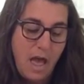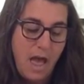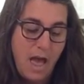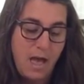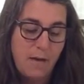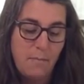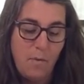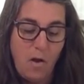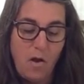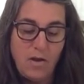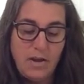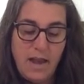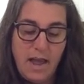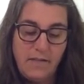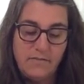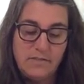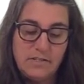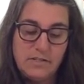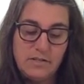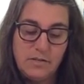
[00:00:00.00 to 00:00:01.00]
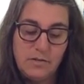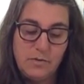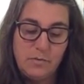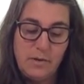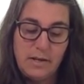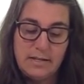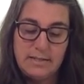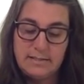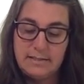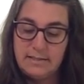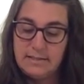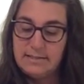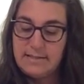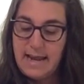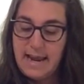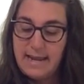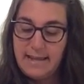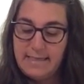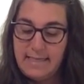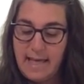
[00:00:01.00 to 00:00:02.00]
All you have to do is
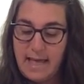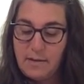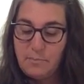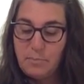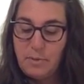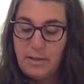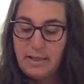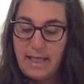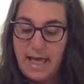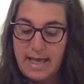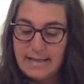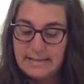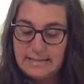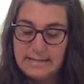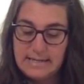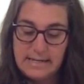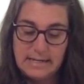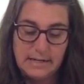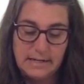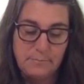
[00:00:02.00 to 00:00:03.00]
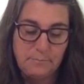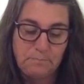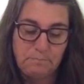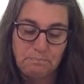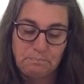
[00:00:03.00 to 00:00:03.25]
take that plastic